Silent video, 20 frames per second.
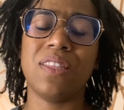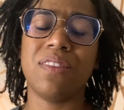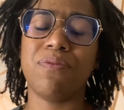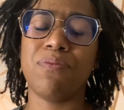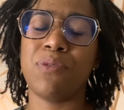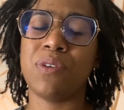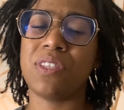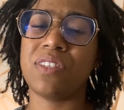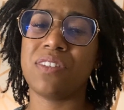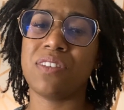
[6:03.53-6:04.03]

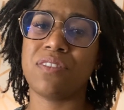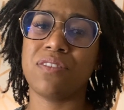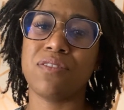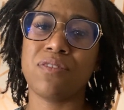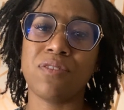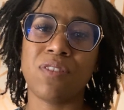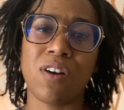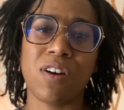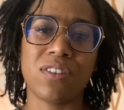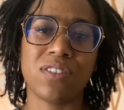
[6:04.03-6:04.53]
with sister
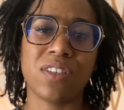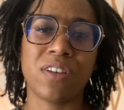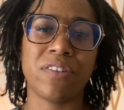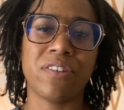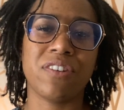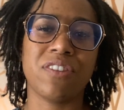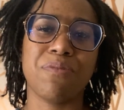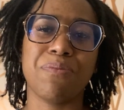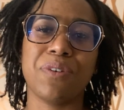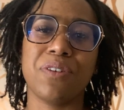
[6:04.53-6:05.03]
locks that are
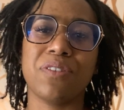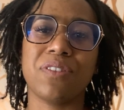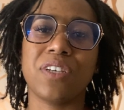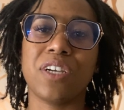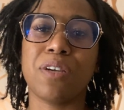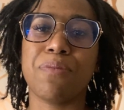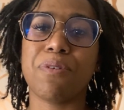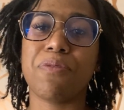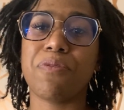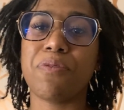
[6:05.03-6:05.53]
in the
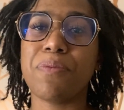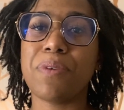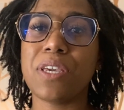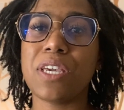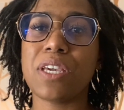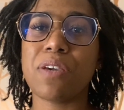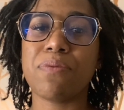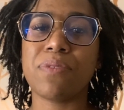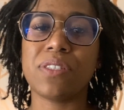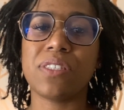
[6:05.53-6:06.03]
military, but for me,
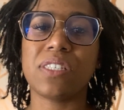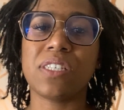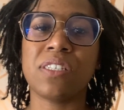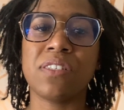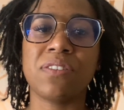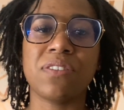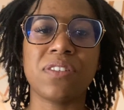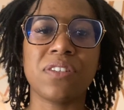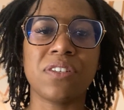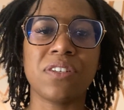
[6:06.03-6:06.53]
it was
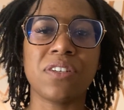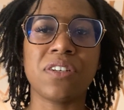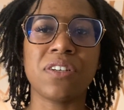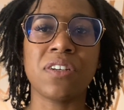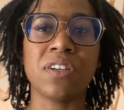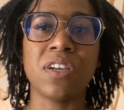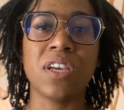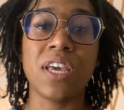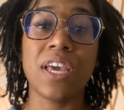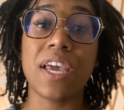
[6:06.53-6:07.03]
easier
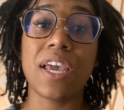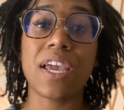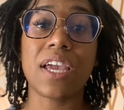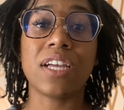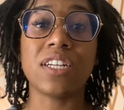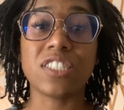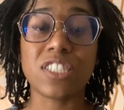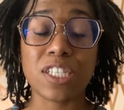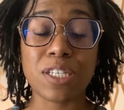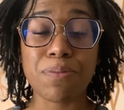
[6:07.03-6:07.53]

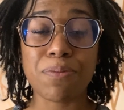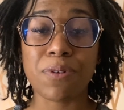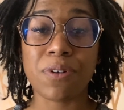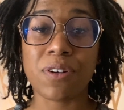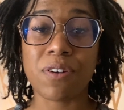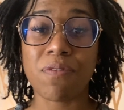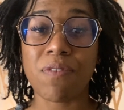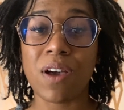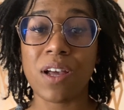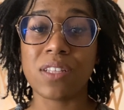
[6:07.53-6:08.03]
and cheaper to
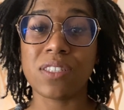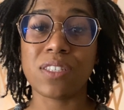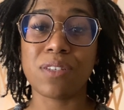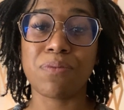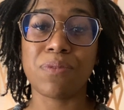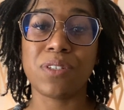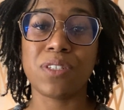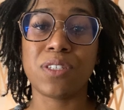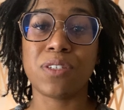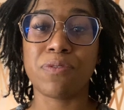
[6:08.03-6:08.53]
find
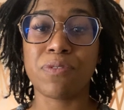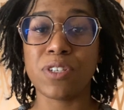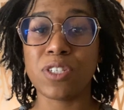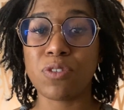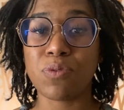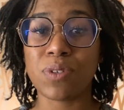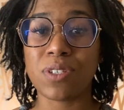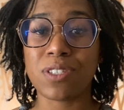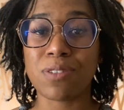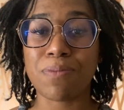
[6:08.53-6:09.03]
someone to
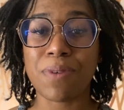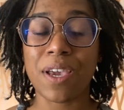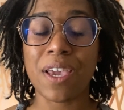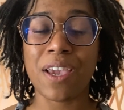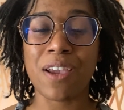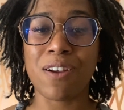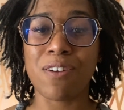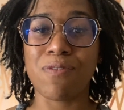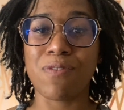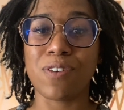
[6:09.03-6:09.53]
retwist my
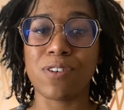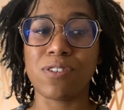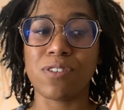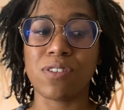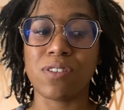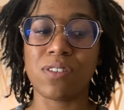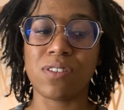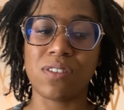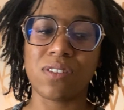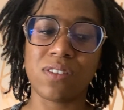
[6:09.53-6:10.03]
hair
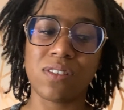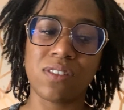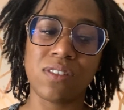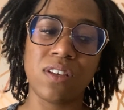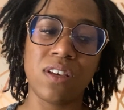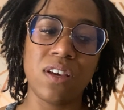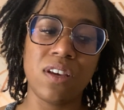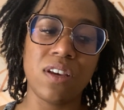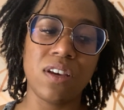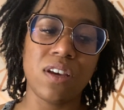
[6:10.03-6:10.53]
versus
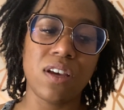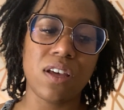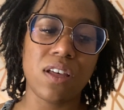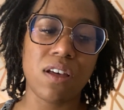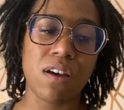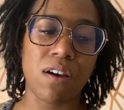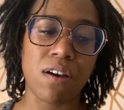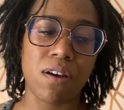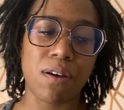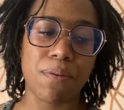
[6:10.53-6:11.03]

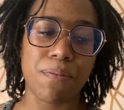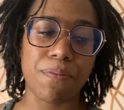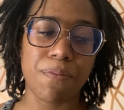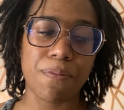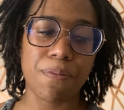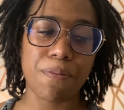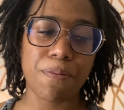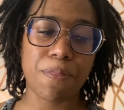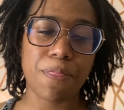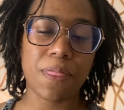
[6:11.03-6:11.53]

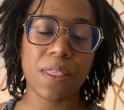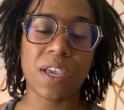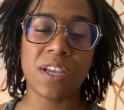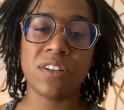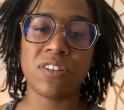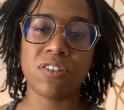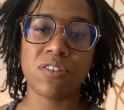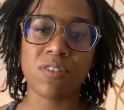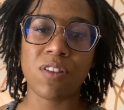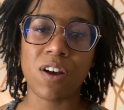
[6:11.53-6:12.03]

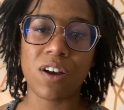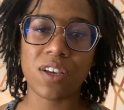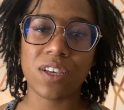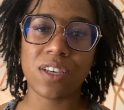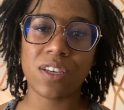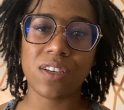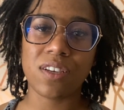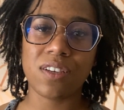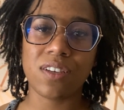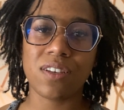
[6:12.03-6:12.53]

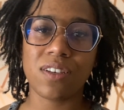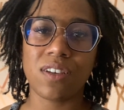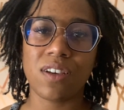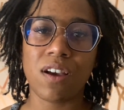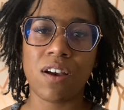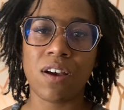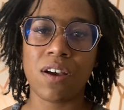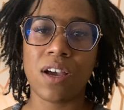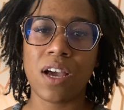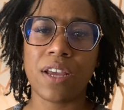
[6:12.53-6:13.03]
interlocking.
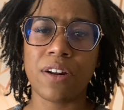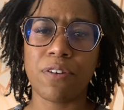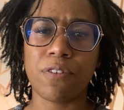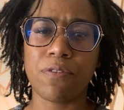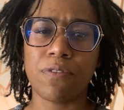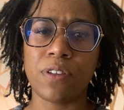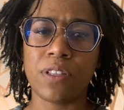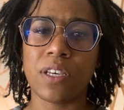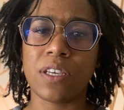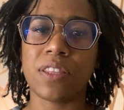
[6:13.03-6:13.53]
I
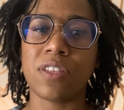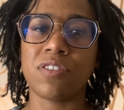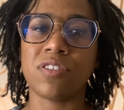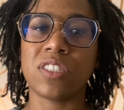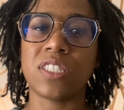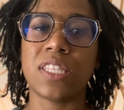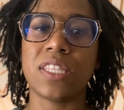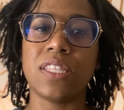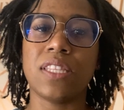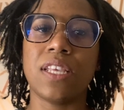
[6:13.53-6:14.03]
feel like
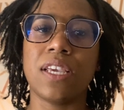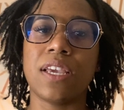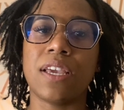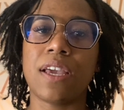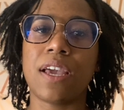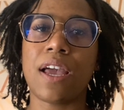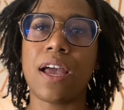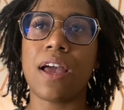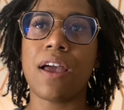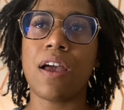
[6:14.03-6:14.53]

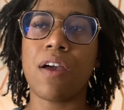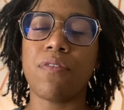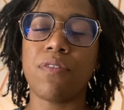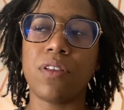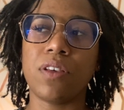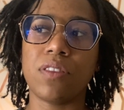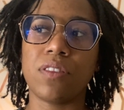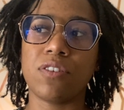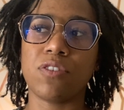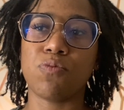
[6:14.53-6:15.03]

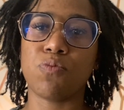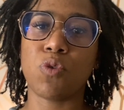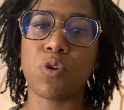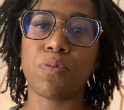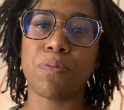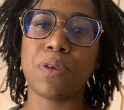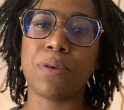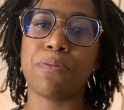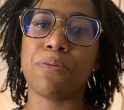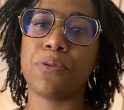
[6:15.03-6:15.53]
there's more
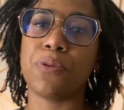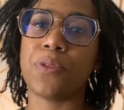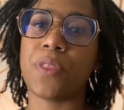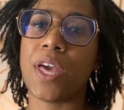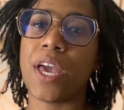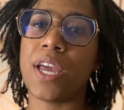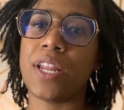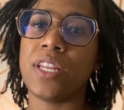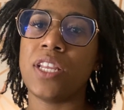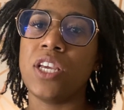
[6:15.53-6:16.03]
people
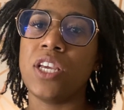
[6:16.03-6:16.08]
that